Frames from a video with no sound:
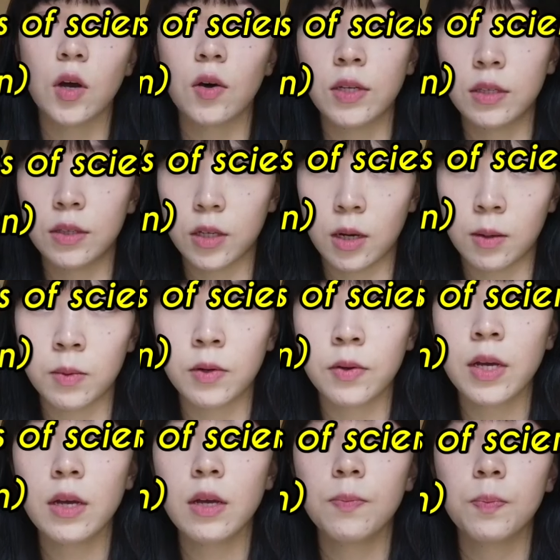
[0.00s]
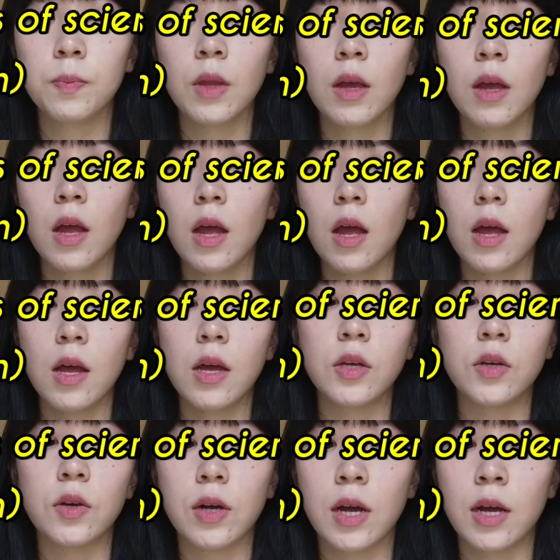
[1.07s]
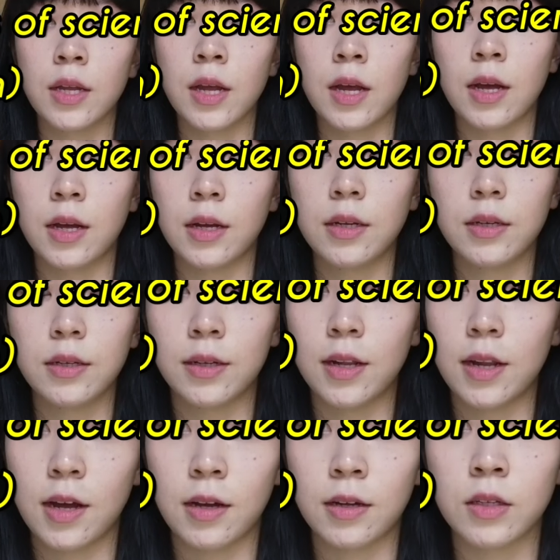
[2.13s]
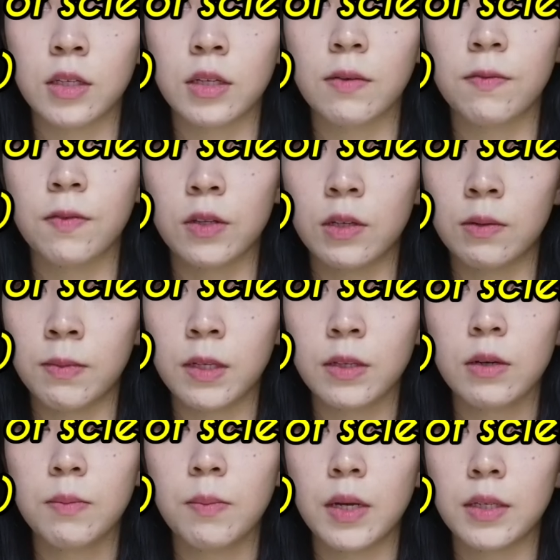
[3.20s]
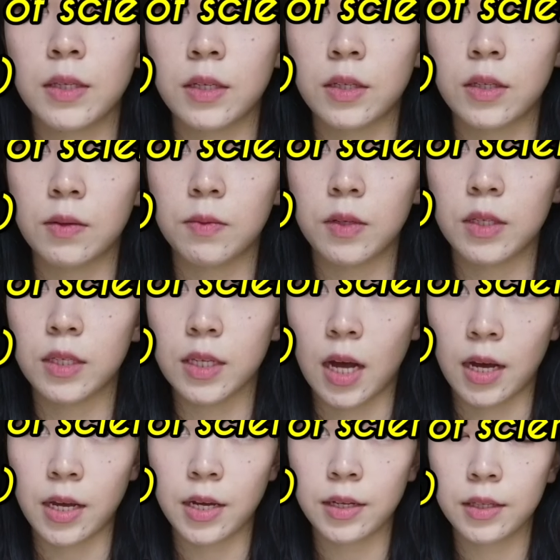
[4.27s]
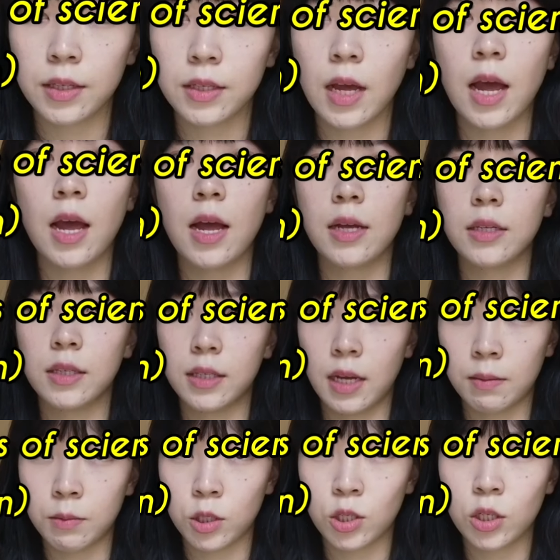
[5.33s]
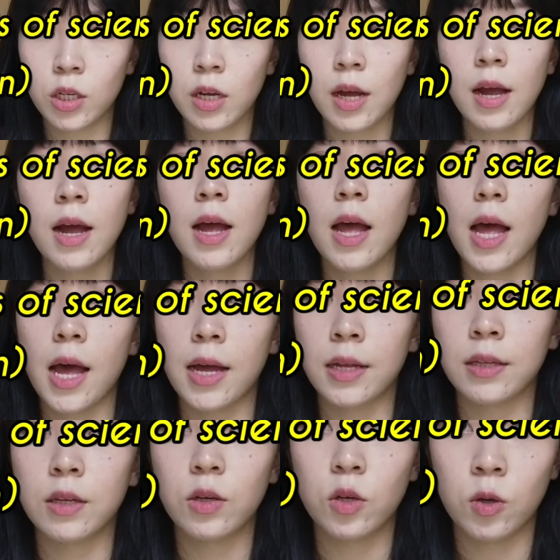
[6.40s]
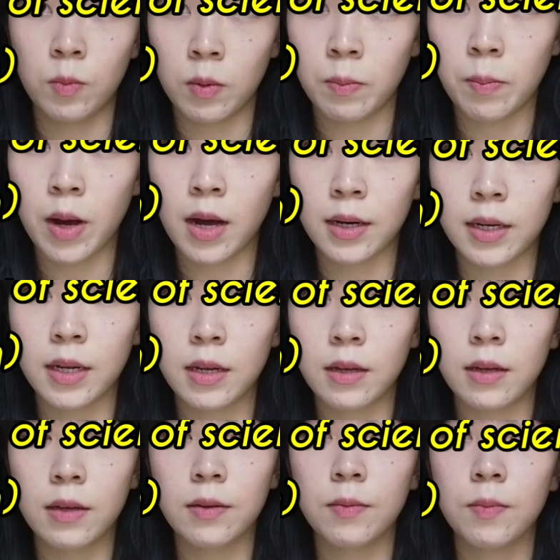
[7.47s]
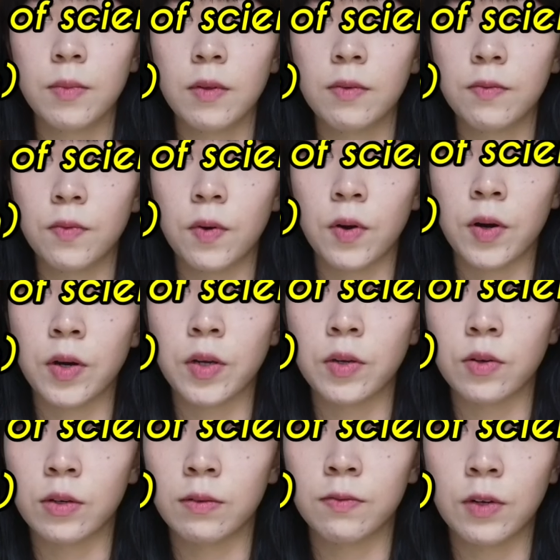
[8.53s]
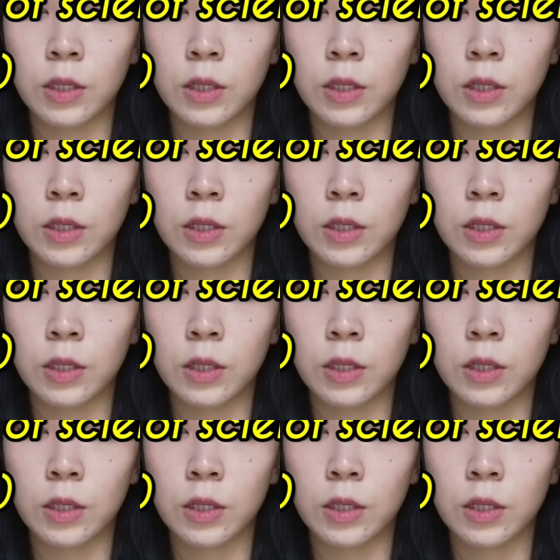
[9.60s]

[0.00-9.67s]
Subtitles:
So in summary, you're gonna learn the fundamental basis of the science, CMG, and the human body for your